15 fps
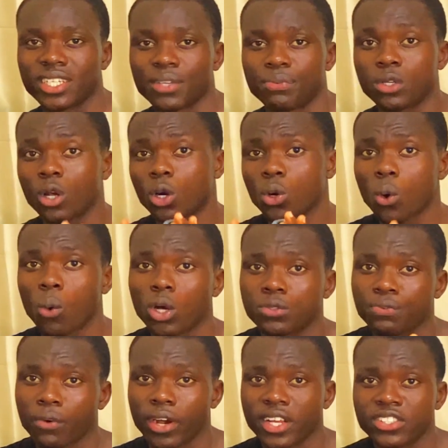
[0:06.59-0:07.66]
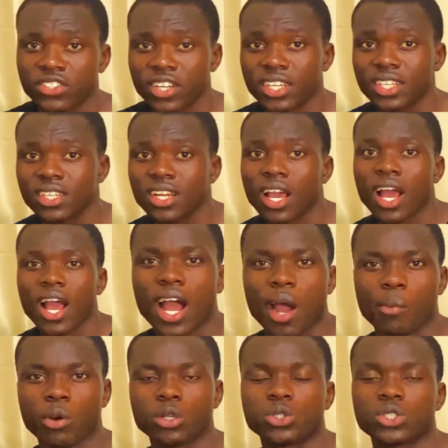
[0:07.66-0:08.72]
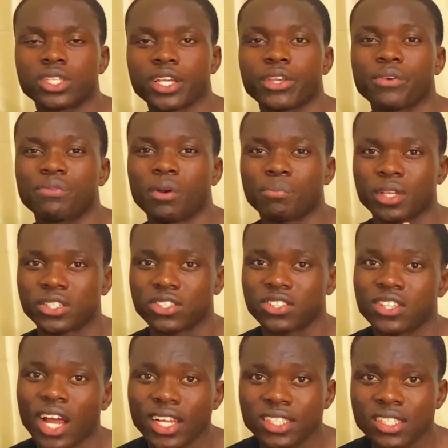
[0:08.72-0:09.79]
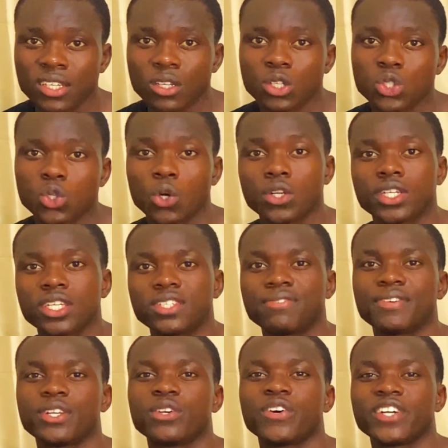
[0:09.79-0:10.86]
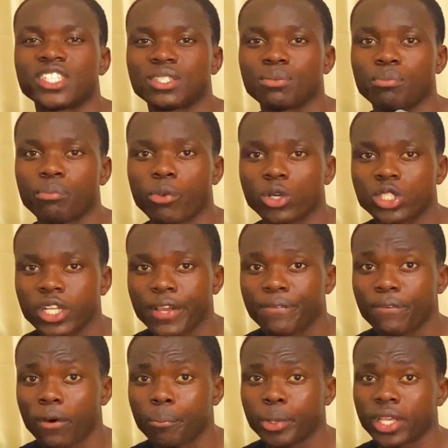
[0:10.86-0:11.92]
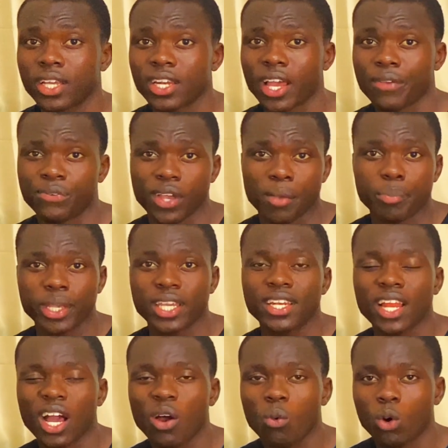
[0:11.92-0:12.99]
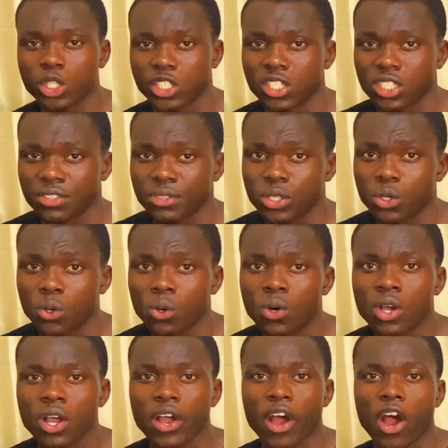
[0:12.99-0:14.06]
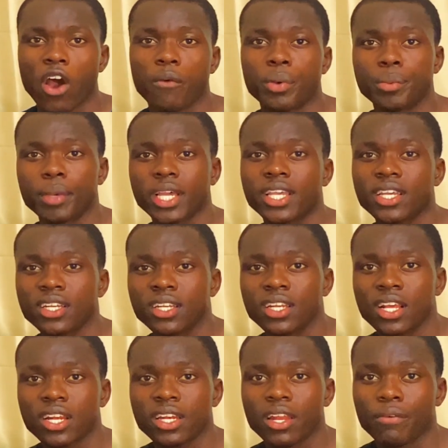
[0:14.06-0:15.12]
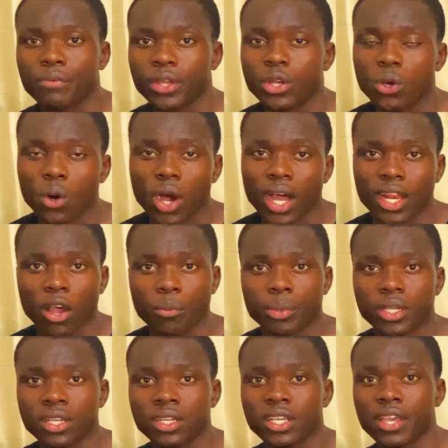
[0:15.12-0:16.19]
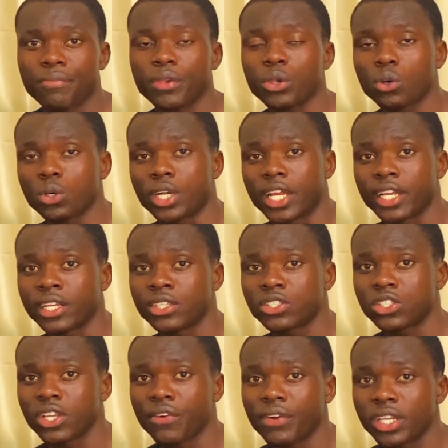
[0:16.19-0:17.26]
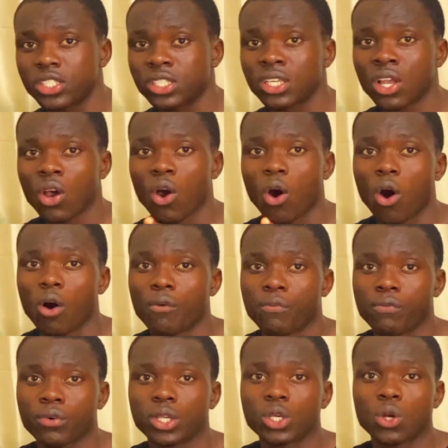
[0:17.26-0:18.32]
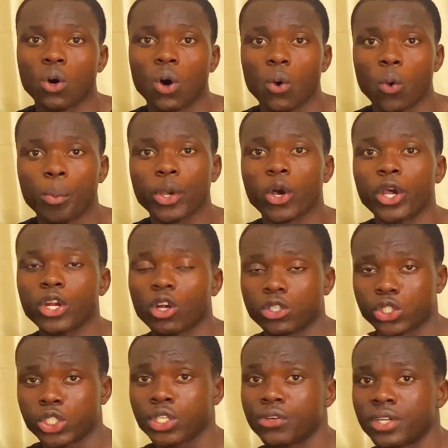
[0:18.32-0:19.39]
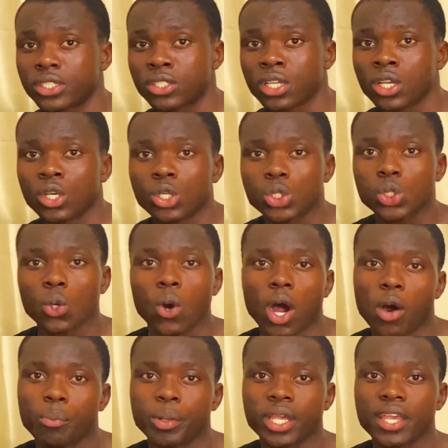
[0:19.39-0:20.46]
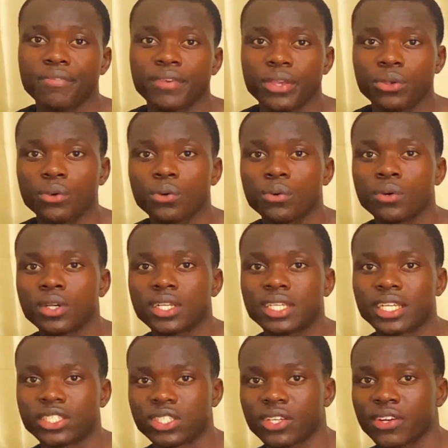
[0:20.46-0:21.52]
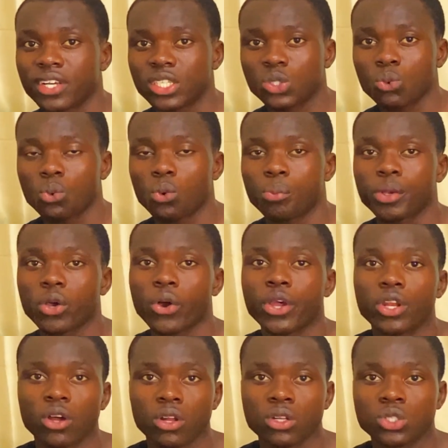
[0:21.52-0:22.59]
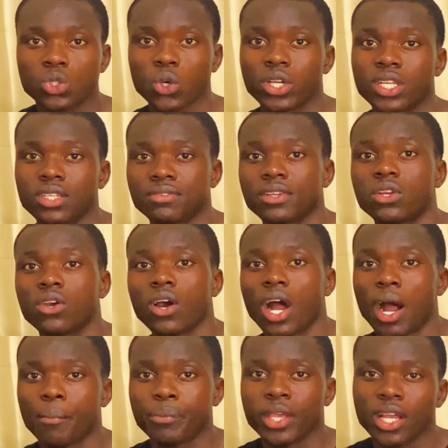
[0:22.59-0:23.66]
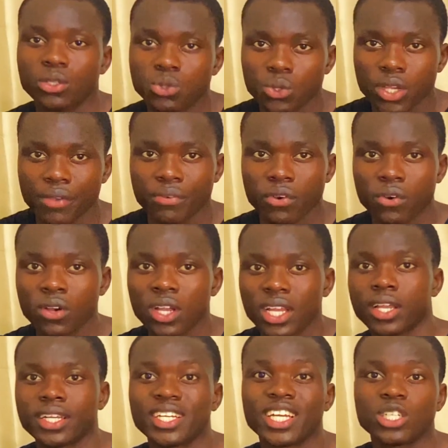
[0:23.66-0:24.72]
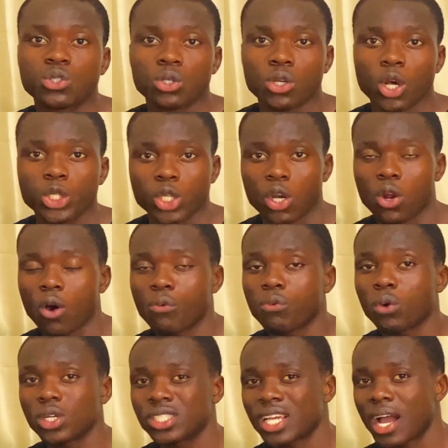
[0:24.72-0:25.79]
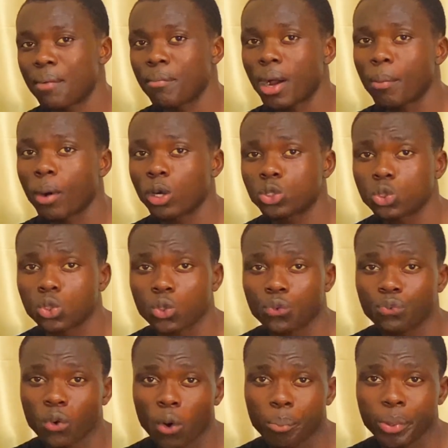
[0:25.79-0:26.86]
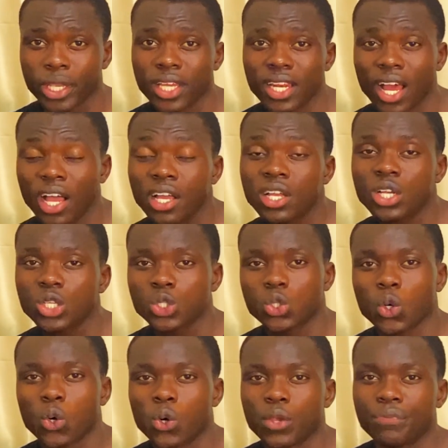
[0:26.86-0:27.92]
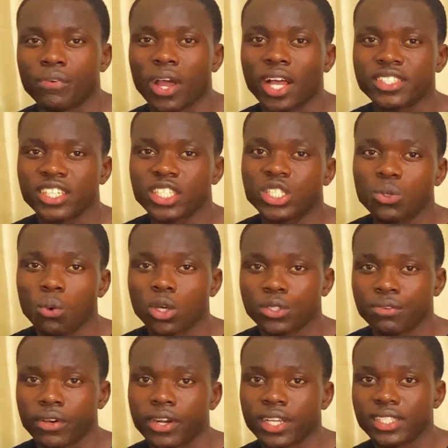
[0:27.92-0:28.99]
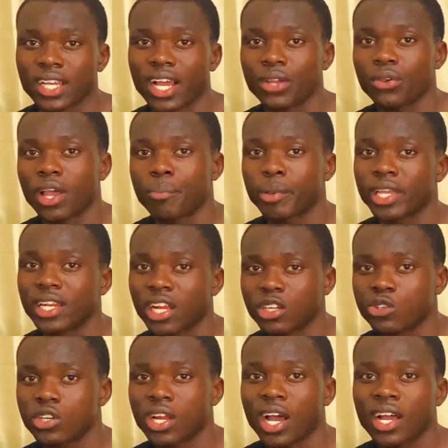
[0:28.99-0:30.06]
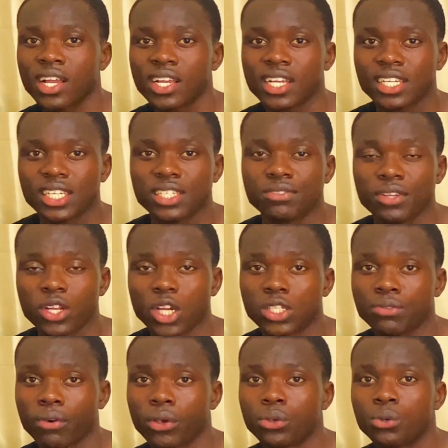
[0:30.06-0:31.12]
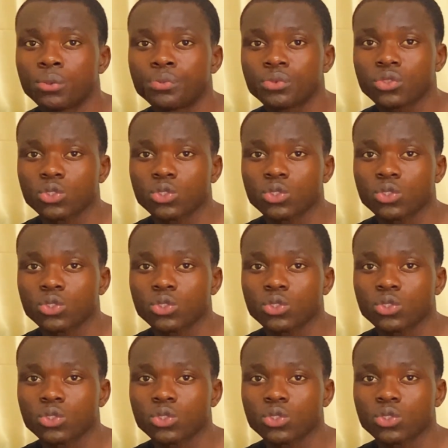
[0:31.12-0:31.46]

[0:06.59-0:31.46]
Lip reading: If you don't know what forex trading, I'm going to take you from the start. So this video is mostly for beginner. If you are a beginner watching this video, I'll be making the video and I'll be giving you the series of, we'll be going on series. So I'll be giving you the series we will be going on. So in this video, I'm here to give you the introduction of what I'm about to do for beginner. So if you are searching what's forex and you are a beginner trader, this video is for you.